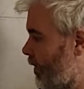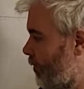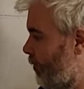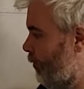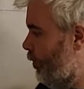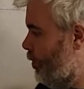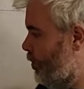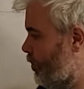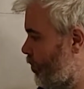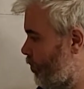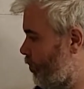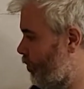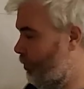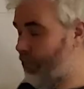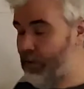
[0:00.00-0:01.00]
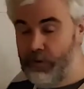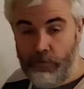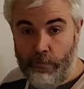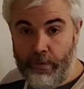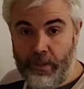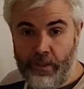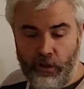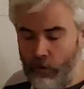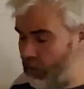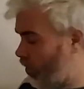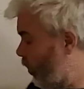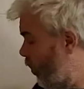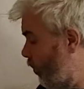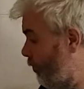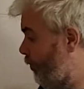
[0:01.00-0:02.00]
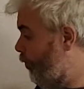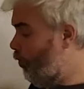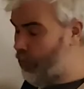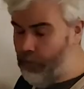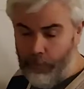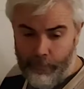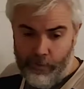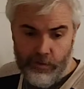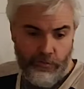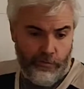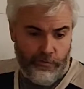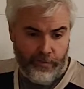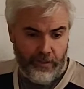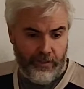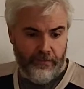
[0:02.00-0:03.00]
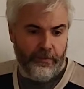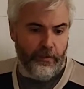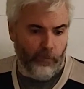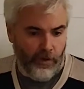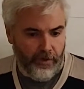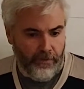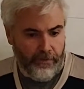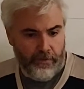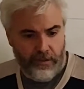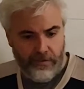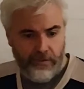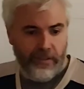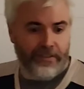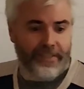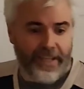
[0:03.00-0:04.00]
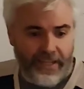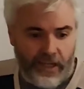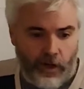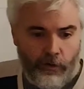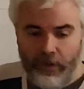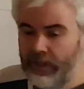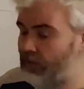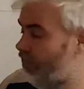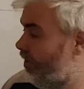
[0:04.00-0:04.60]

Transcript: the first two numbers repeat, or all four numbers repeat if you want. You stay going